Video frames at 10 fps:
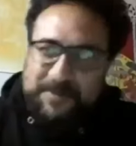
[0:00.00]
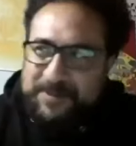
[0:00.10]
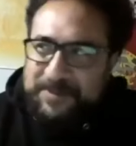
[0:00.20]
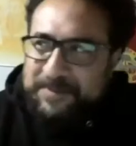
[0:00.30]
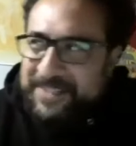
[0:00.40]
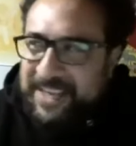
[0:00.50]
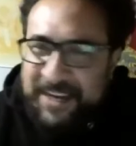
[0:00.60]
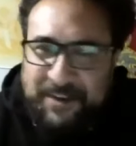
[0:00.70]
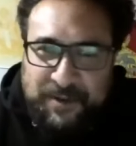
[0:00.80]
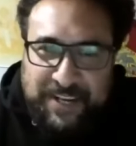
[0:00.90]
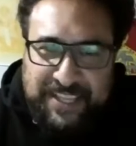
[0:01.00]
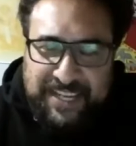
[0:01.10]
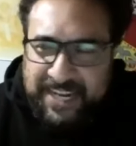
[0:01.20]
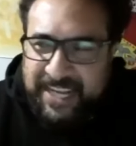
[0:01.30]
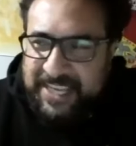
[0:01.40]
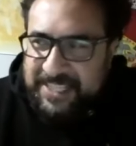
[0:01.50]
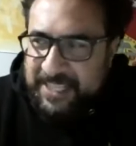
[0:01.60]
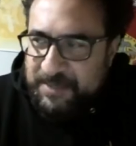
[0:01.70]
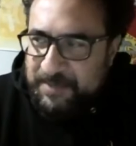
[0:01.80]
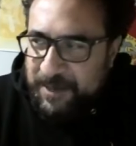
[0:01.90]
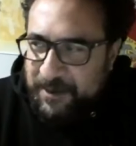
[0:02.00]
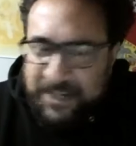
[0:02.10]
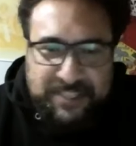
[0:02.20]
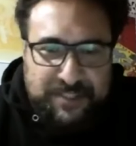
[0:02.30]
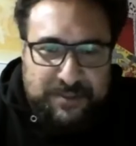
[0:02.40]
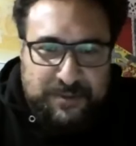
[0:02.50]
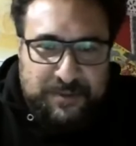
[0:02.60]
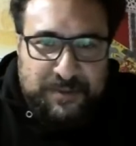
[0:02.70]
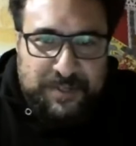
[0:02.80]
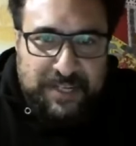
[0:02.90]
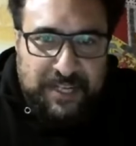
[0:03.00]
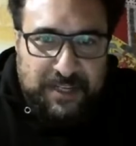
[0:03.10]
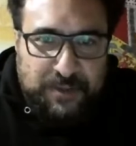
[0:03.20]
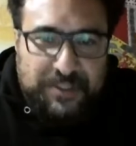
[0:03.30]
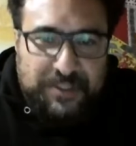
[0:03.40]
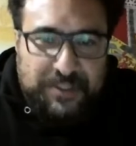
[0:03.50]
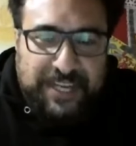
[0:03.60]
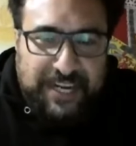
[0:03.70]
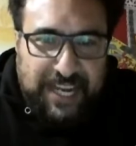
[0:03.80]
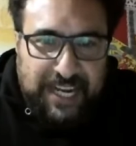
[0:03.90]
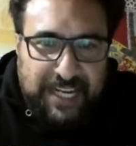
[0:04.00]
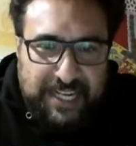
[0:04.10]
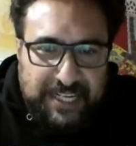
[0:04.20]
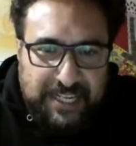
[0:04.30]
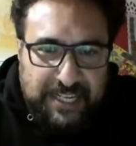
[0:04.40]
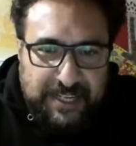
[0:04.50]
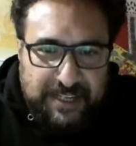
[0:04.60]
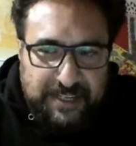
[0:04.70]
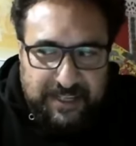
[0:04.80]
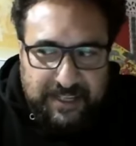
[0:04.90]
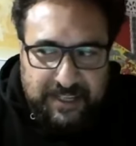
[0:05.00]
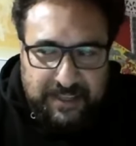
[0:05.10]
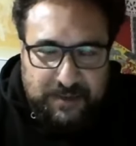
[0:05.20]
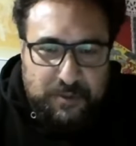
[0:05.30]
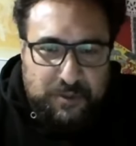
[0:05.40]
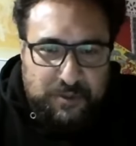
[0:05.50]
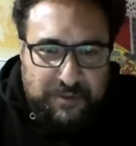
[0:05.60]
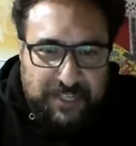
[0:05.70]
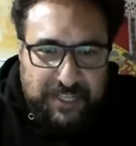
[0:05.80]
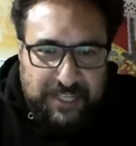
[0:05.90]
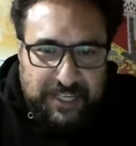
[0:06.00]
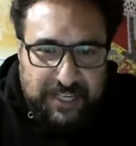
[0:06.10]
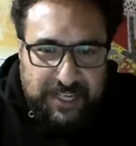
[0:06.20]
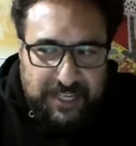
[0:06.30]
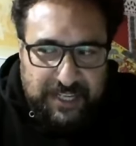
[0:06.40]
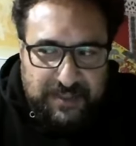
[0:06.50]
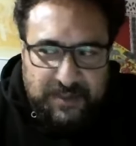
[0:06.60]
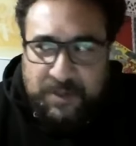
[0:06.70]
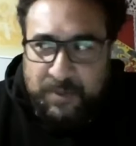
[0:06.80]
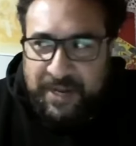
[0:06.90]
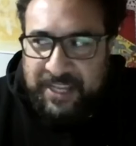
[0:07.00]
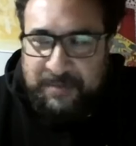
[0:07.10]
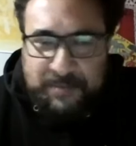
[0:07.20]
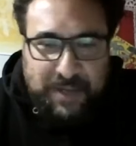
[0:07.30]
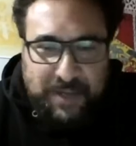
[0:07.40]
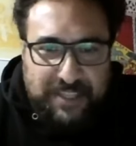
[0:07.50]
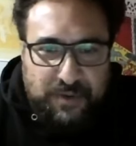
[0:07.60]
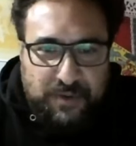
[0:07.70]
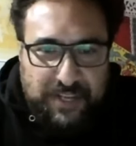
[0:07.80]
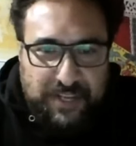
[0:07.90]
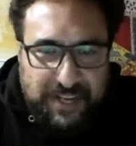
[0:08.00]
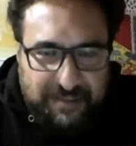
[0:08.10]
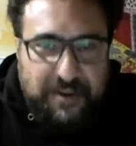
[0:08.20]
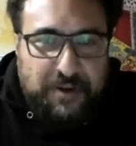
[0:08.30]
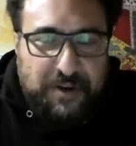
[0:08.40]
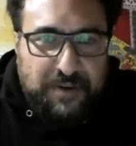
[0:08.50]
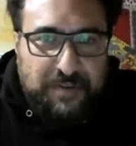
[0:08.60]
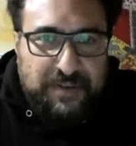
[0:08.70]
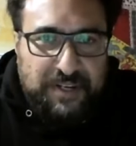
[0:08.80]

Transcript: good to be Talanoing like that. And I guess that's my connection to Serikali, the roots of it. And it's only when I came to Aotearoa that I found out,